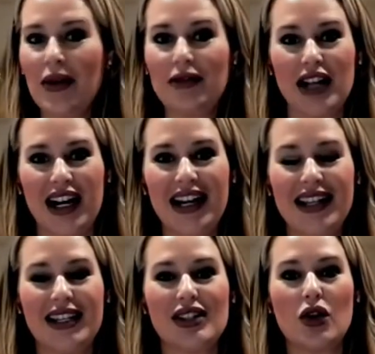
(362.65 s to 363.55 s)
We've done it in
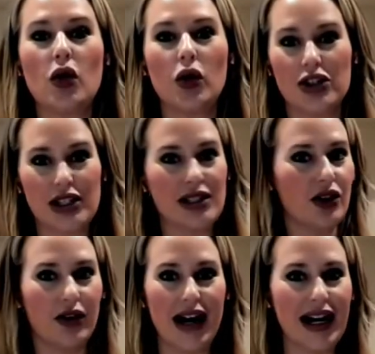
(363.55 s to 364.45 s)
this gorgeous
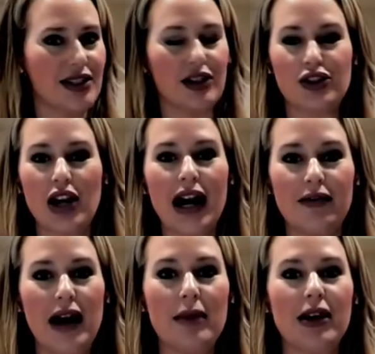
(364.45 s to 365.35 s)
Lurex shine
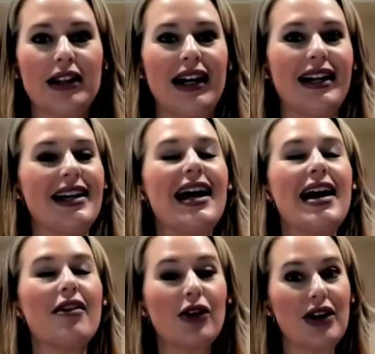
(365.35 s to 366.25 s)
fabric that
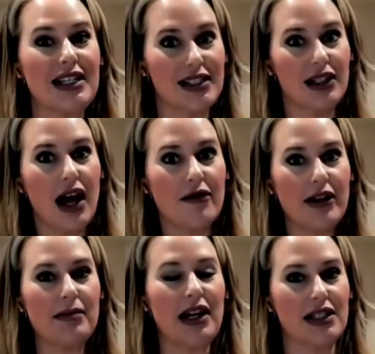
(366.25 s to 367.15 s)
everyone is
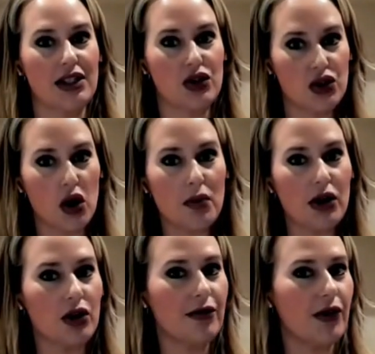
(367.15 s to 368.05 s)
loving because it's so
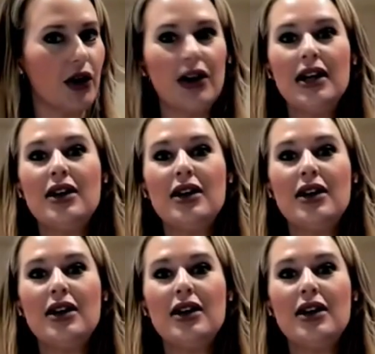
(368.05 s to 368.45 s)
beautiful,